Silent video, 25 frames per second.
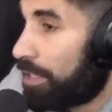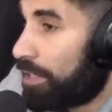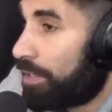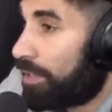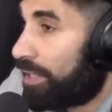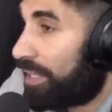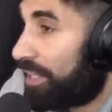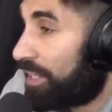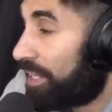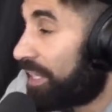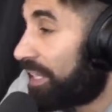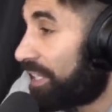
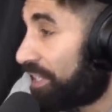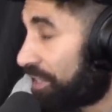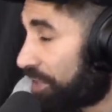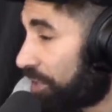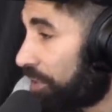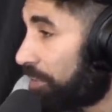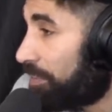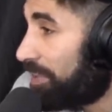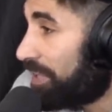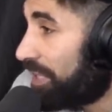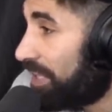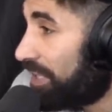And that is going
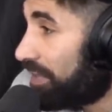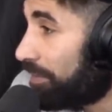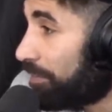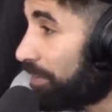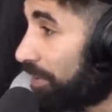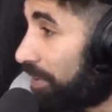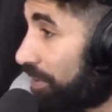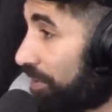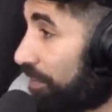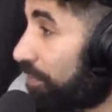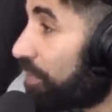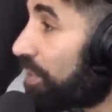to be needed
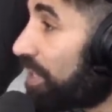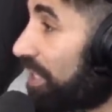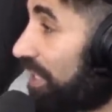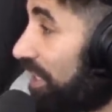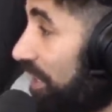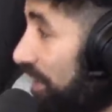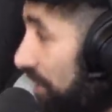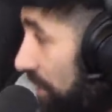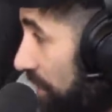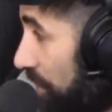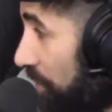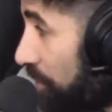because of
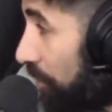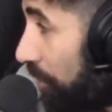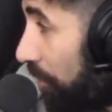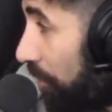Tierney's injury